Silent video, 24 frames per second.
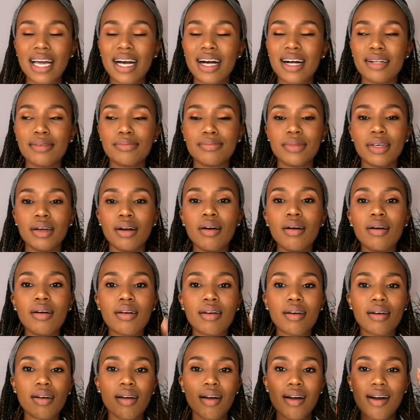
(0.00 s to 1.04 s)
that helped me,
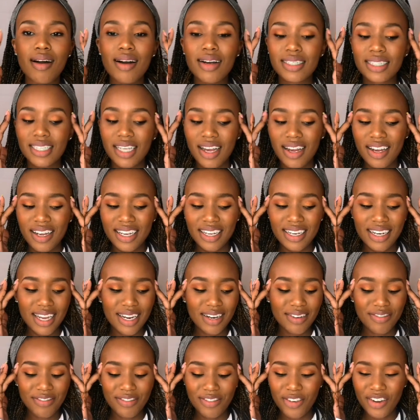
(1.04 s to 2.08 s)
oh gosh, how can
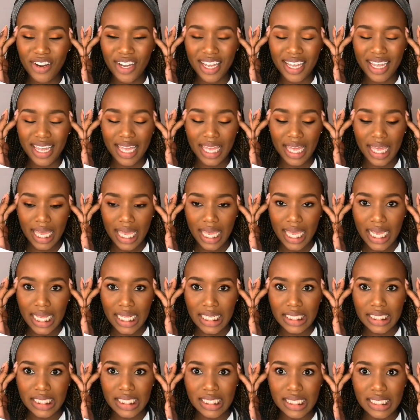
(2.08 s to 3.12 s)
I
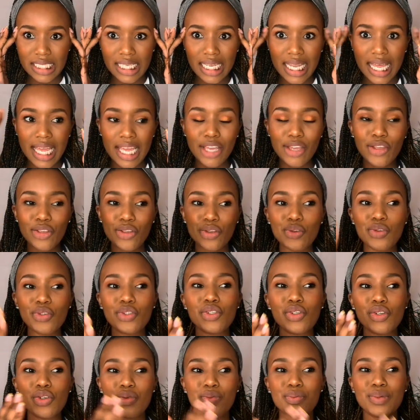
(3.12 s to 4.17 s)
forget? Like,
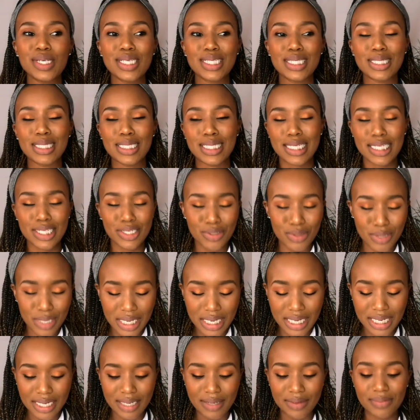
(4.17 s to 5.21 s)
YouTube is
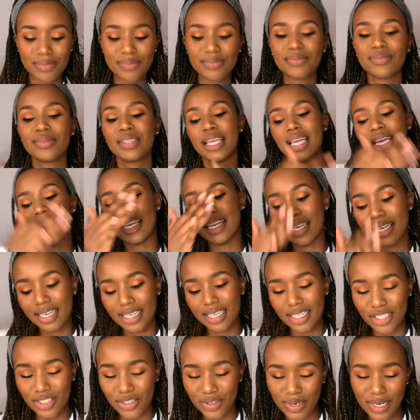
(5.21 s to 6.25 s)
literally
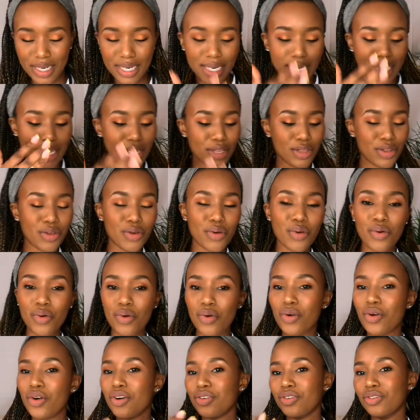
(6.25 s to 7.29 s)

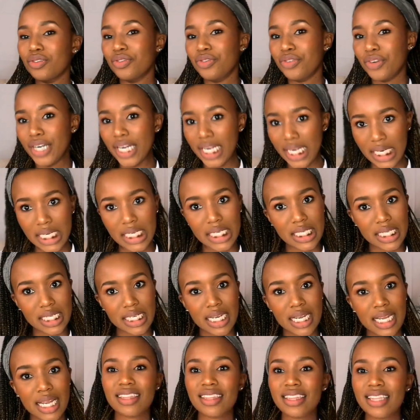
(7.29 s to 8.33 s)
your friend.
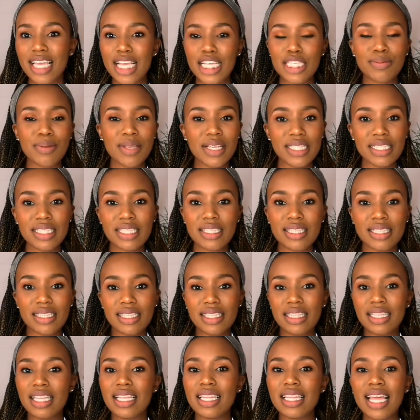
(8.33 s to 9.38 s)
They explain,
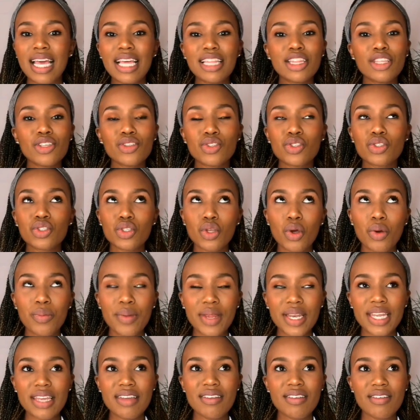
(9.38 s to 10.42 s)
like, there's so
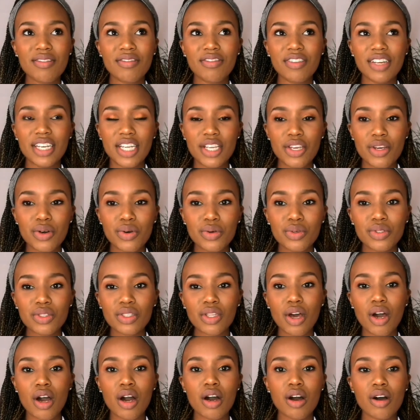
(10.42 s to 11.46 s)
many
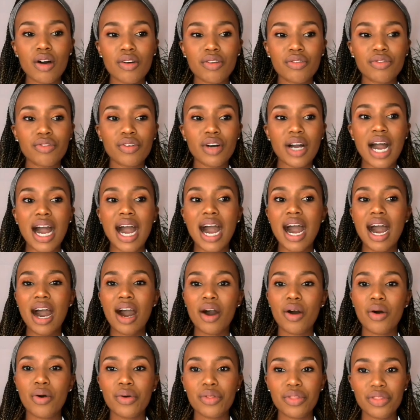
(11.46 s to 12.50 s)
videos of
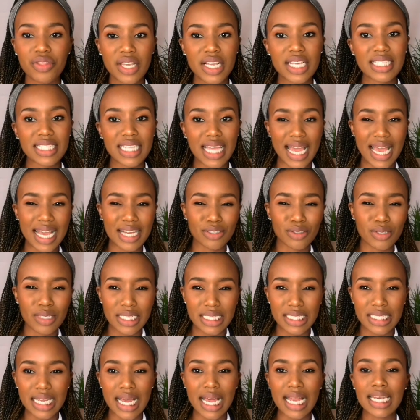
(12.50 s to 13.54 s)
how things are
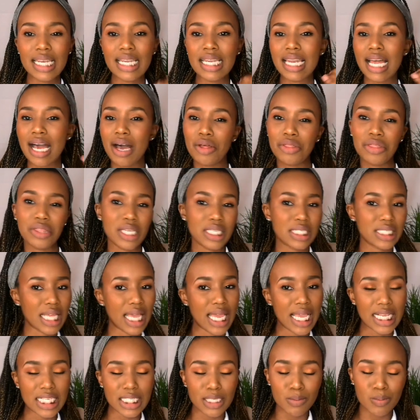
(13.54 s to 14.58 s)
actually done and how things
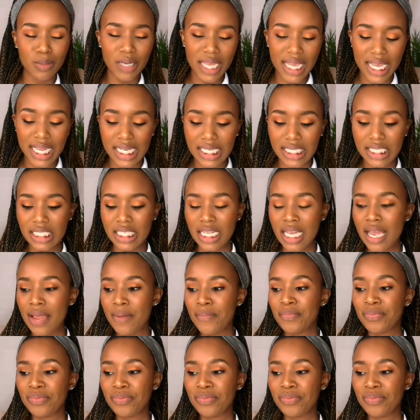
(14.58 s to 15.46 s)
are explained.